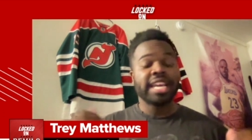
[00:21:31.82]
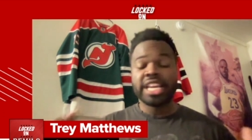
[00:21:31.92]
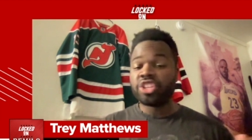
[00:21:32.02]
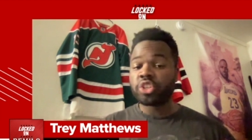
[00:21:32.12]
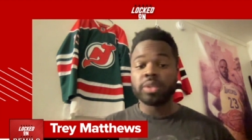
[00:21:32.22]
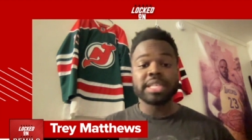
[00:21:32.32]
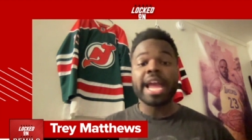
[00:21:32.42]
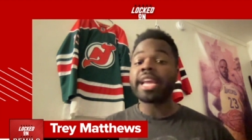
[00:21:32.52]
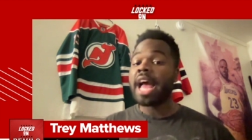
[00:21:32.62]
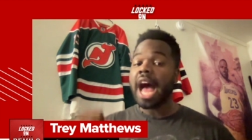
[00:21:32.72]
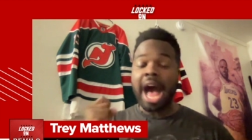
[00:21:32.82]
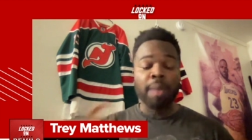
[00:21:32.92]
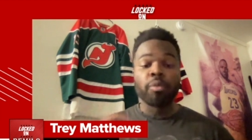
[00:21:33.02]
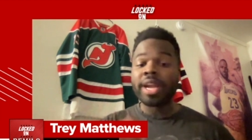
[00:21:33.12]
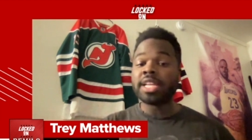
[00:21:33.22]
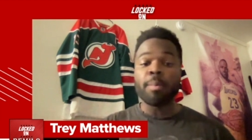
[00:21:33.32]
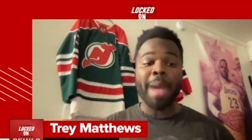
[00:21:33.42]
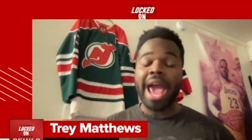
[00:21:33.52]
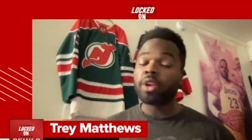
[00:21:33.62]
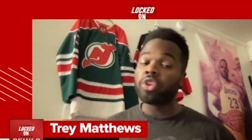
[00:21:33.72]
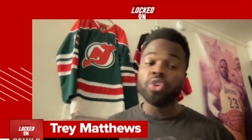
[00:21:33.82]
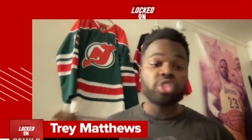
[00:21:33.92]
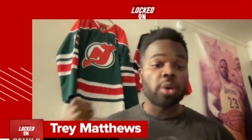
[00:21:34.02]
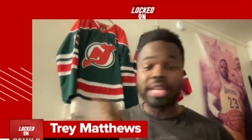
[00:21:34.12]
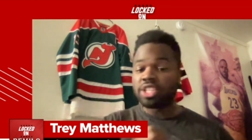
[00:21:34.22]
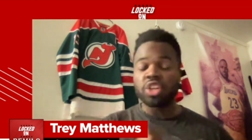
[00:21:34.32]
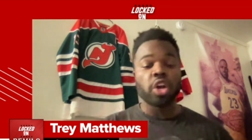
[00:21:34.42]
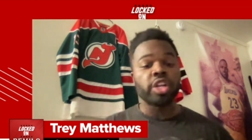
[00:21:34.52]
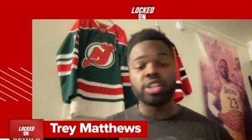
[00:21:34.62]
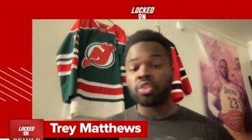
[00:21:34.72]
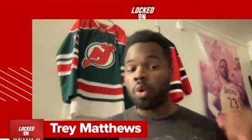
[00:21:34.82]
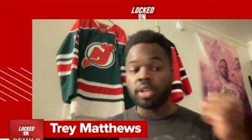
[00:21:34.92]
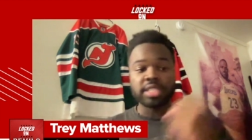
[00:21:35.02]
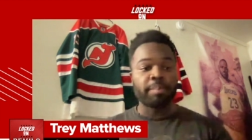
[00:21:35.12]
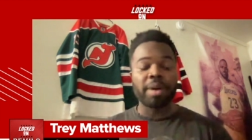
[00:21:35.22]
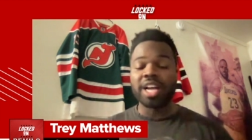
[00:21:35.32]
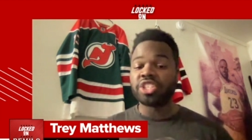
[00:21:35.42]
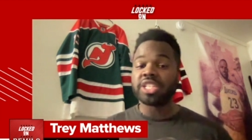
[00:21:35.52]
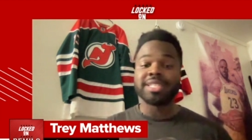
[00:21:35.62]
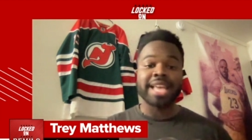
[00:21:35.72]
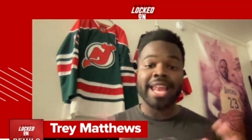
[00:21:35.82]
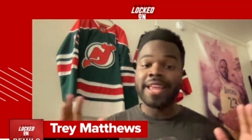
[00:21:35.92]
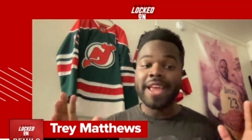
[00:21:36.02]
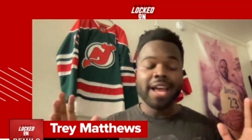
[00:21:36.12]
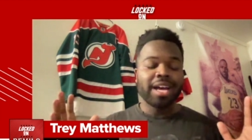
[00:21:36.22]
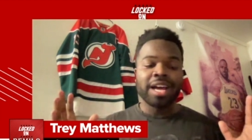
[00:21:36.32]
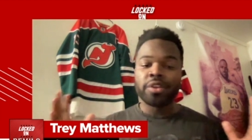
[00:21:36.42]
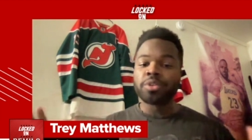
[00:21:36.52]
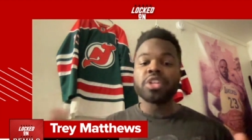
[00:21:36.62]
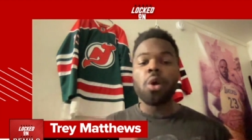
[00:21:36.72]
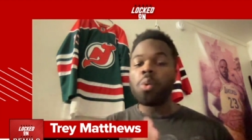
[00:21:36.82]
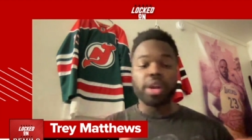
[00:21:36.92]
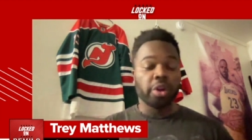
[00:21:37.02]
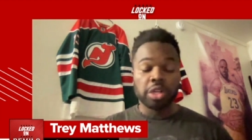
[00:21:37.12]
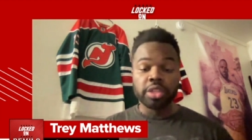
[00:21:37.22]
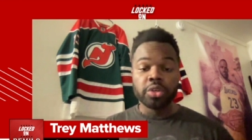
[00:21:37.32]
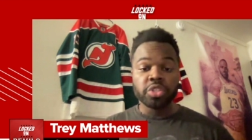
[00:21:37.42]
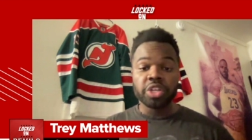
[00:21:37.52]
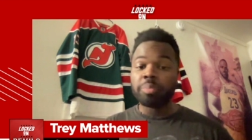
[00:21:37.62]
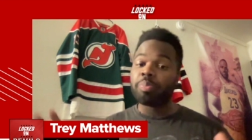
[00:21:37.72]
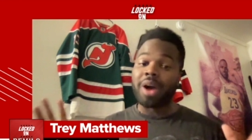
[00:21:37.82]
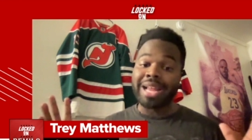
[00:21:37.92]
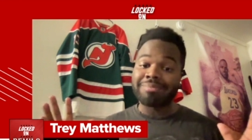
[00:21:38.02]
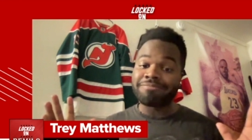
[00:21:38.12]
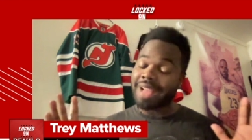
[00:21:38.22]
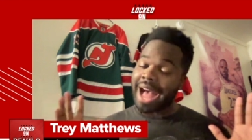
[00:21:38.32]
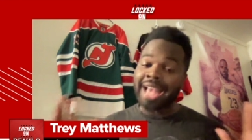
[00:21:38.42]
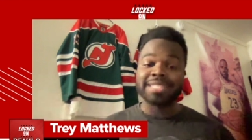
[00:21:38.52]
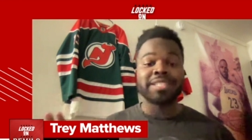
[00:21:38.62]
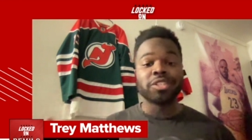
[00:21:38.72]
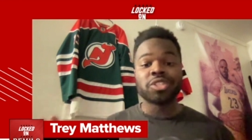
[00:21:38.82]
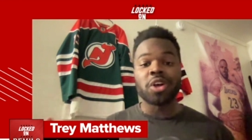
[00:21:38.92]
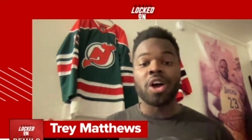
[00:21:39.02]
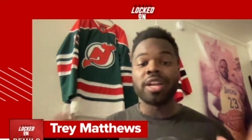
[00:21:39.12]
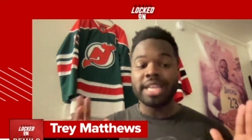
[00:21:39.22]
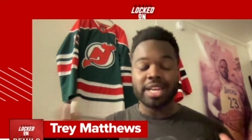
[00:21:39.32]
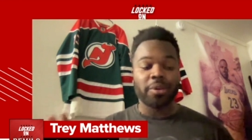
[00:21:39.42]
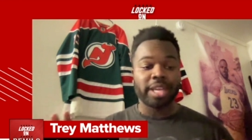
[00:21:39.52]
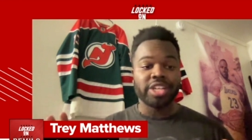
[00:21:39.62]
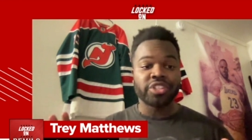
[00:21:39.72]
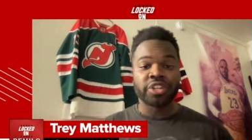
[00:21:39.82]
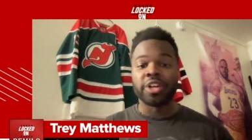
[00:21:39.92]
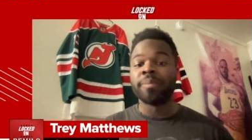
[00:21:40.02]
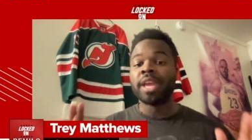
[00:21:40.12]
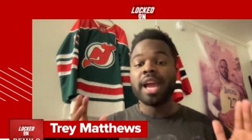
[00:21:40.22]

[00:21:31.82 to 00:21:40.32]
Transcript: Hischier was like, I'm ready to battle you. So he started throwing some punches, and uh, there was no winner or loser, but I still saw Nico Hischier